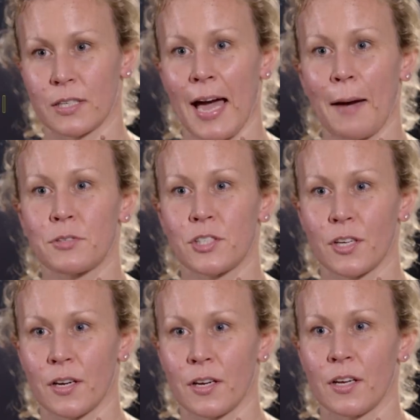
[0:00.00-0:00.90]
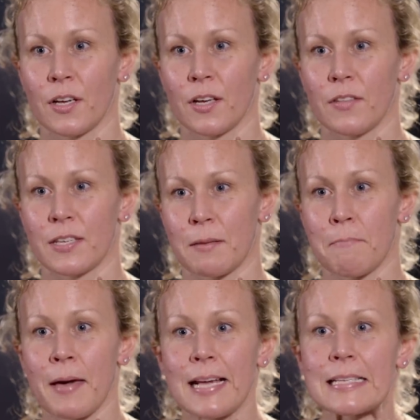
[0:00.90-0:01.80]
to capture this
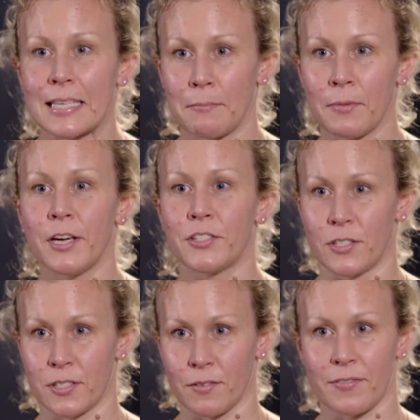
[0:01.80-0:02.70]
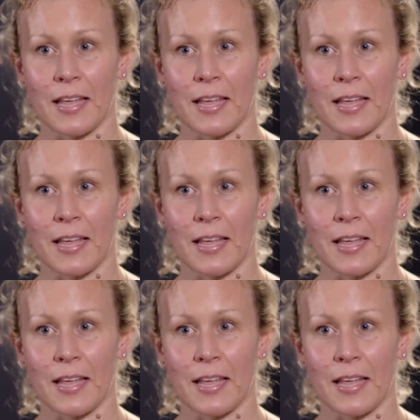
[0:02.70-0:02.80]
amazing emergence of